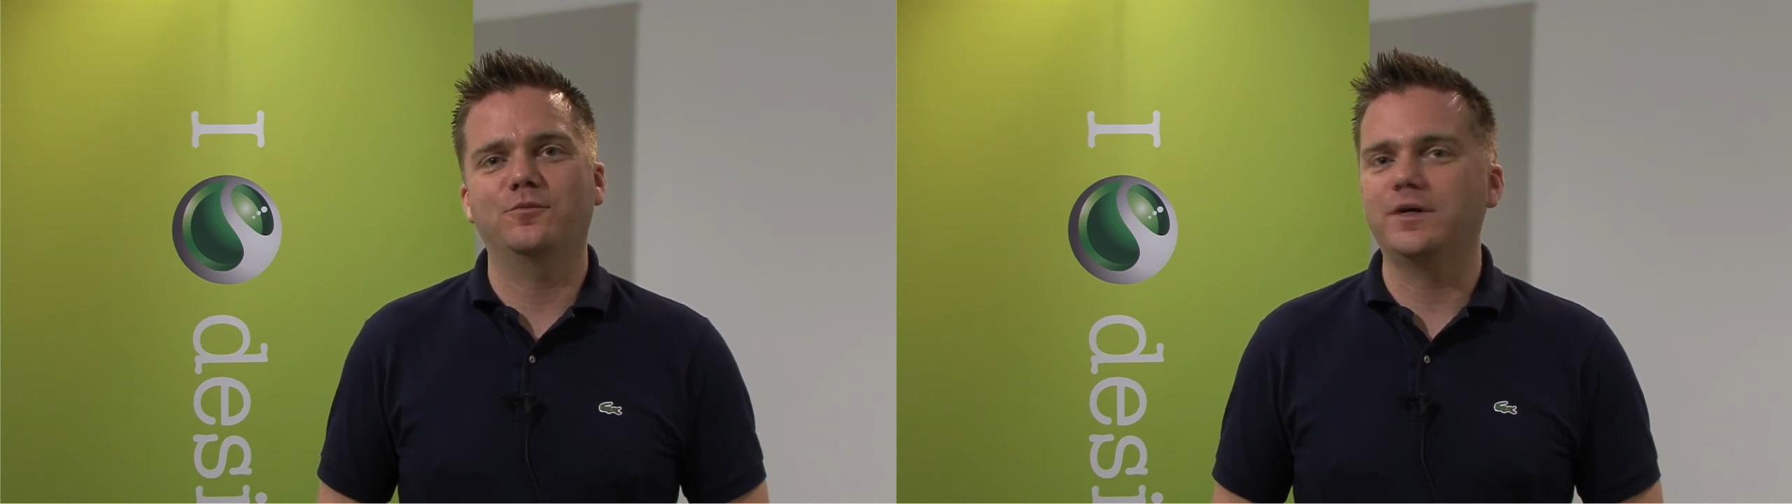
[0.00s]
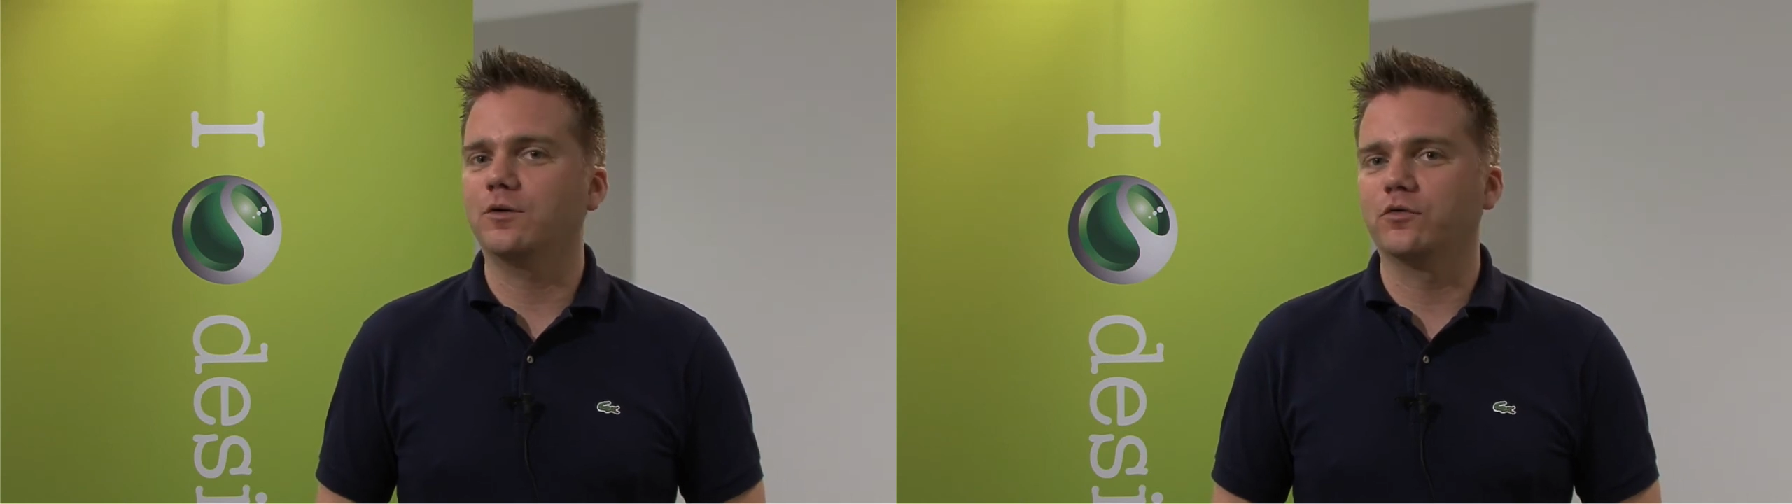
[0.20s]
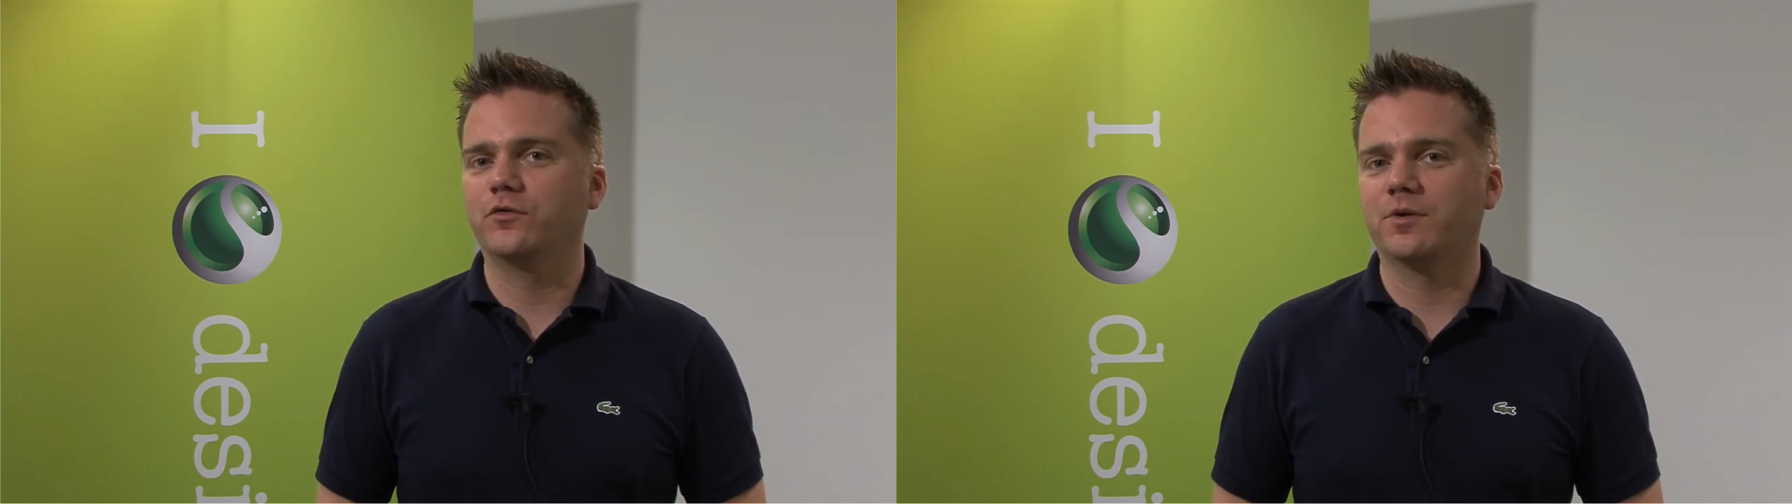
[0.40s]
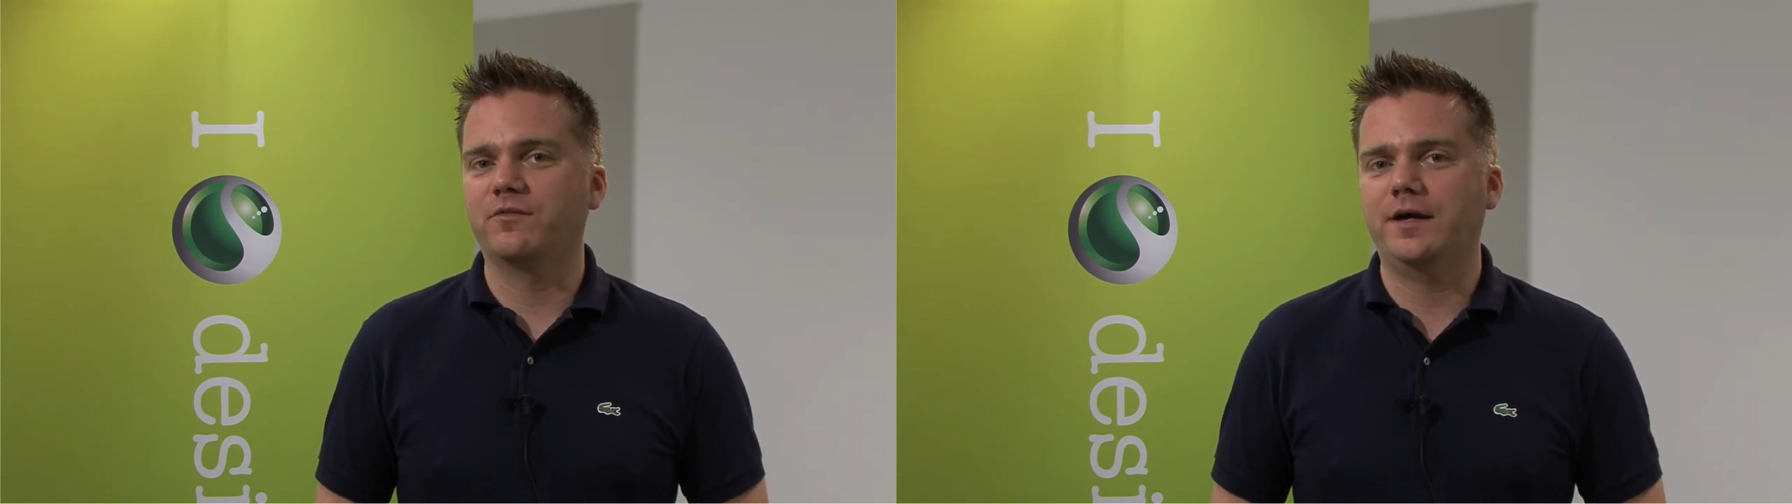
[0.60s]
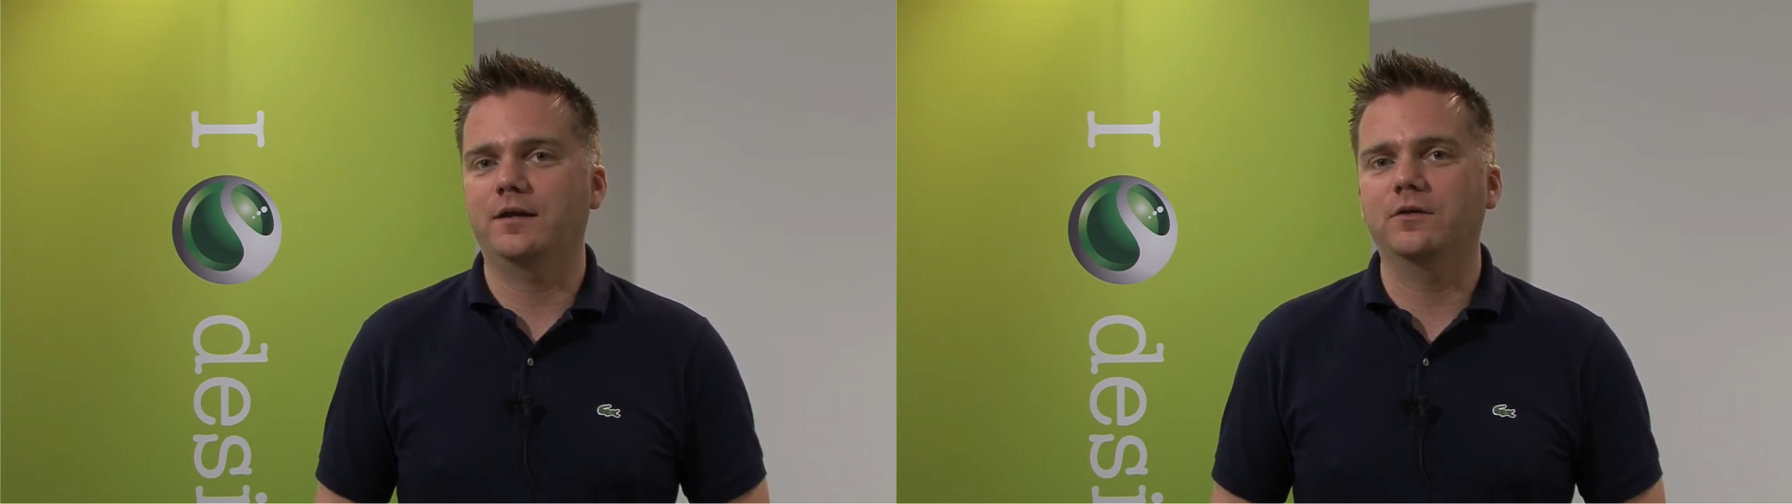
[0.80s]
we also
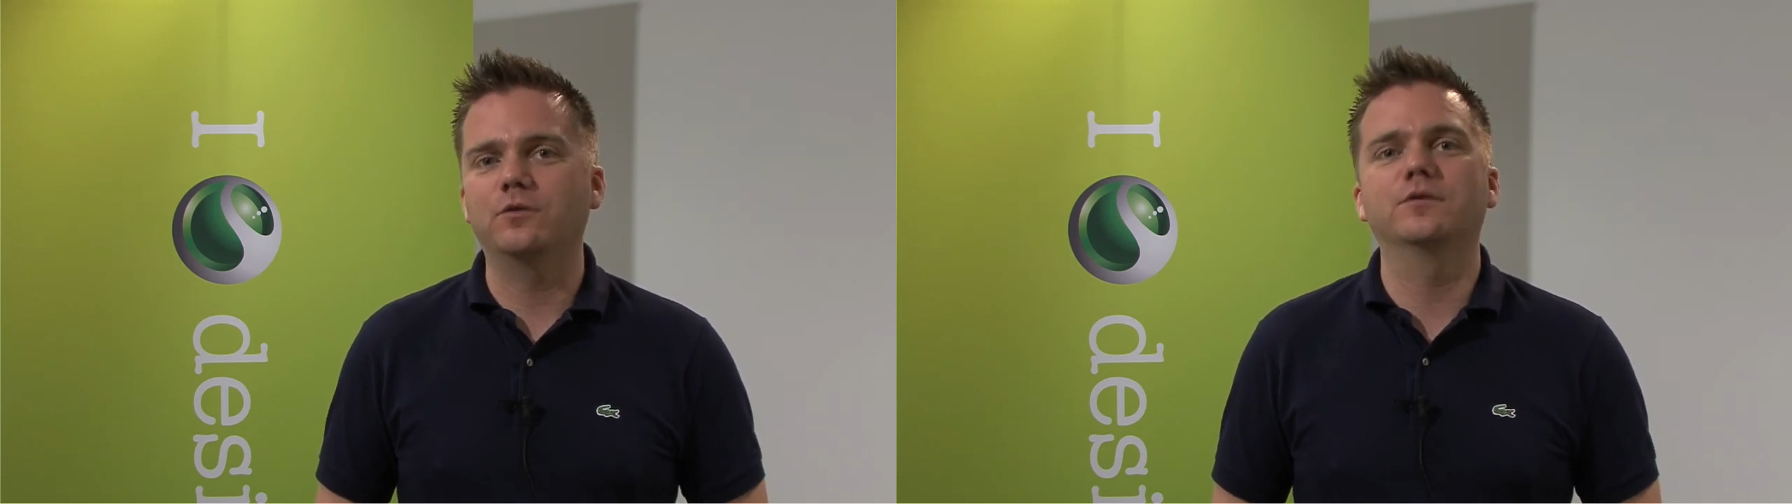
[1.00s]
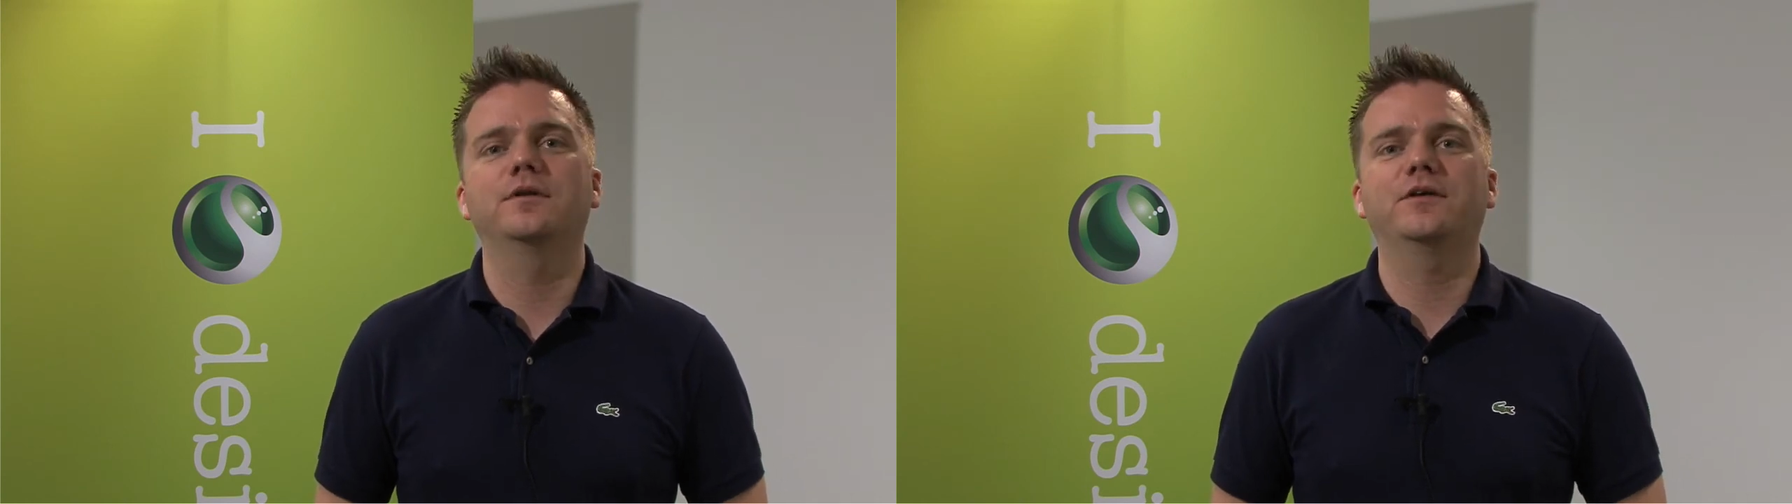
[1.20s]
provide a long